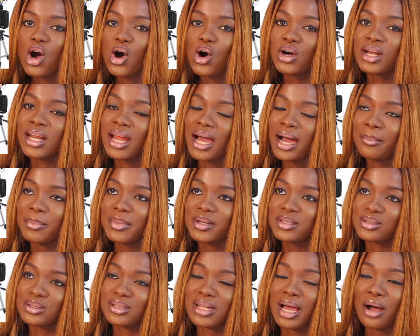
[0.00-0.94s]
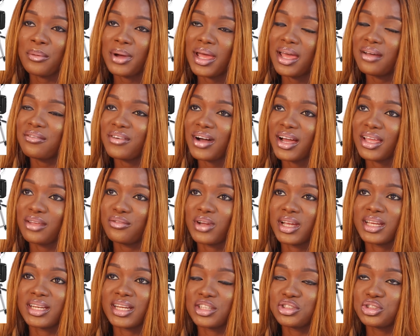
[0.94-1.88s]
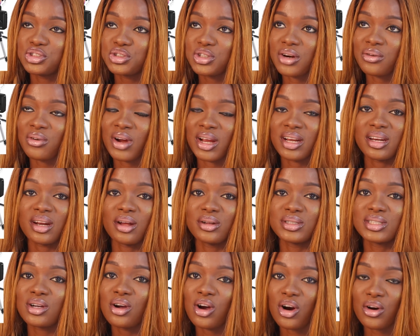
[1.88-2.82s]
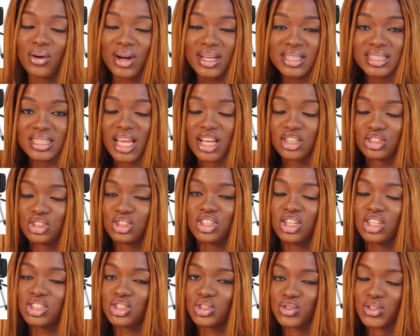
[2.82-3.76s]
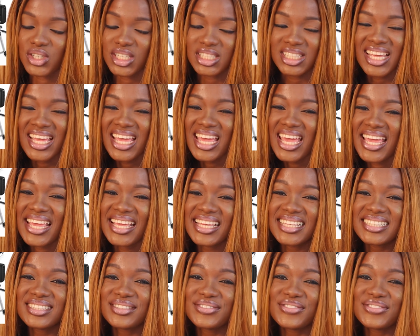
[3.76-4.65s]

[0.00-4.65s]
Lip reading: on Amazon. However, if you're in Nigeria right now, the current exchange rate is